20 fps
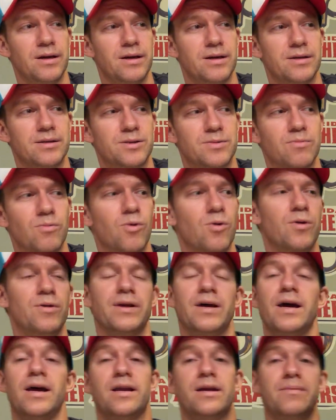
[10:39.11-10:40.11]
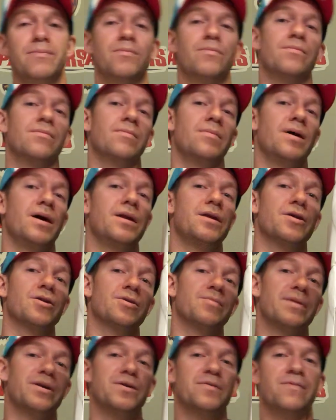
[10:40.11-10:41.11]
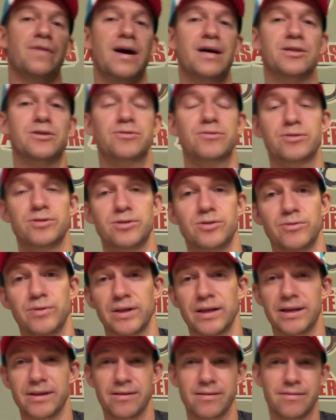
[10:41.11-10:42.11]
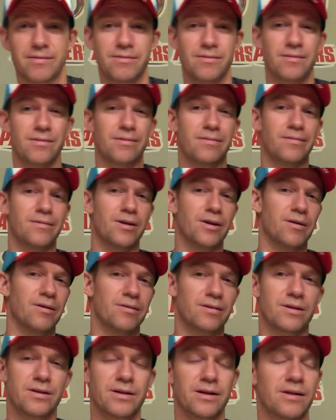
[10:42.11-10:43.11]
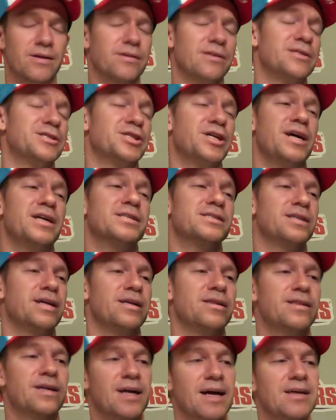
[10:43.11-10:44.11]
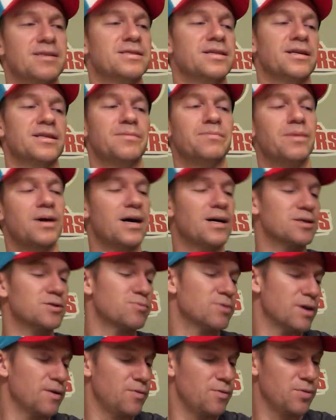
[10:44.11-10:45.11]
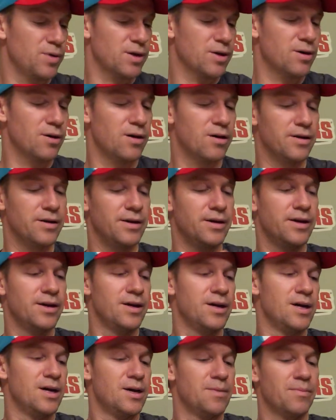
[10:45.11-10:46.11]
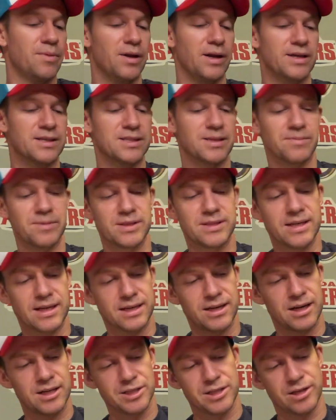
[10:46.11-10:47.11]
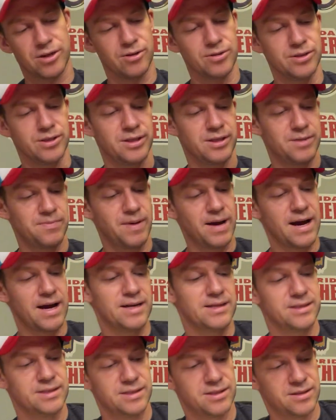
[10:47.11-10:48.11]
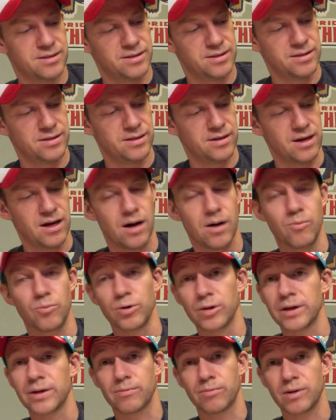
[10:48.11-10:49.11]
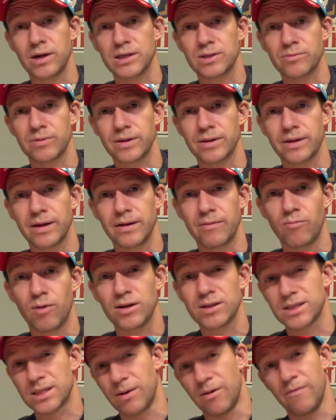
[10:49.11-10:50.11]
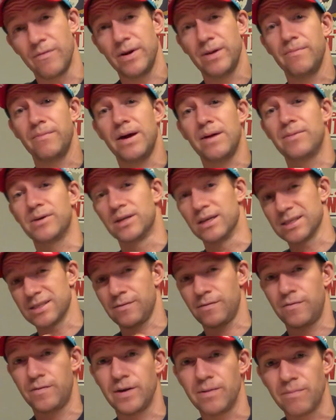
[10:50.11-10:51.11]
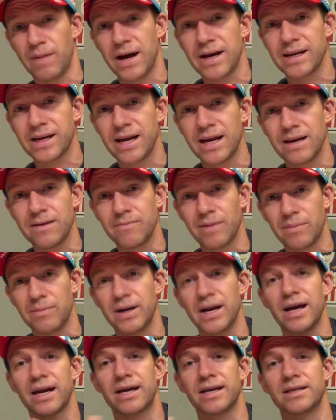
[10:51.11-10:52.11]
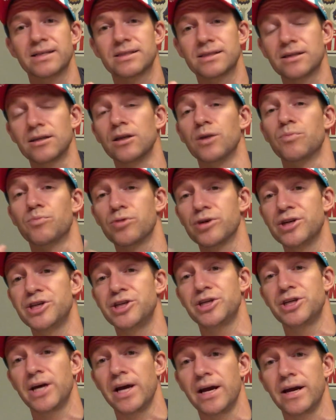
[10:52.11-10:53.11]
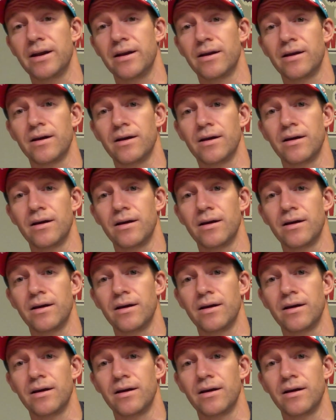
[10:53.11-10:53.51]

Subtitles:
it's more than any other manufacturer is doing. Like the, cliche to say, think outside the box, whatever you want to call it. But like some of the technology that goes in these pads I'm really impressed with. And while some of it maybe doesn't fit my game, I mean, I can still appreciate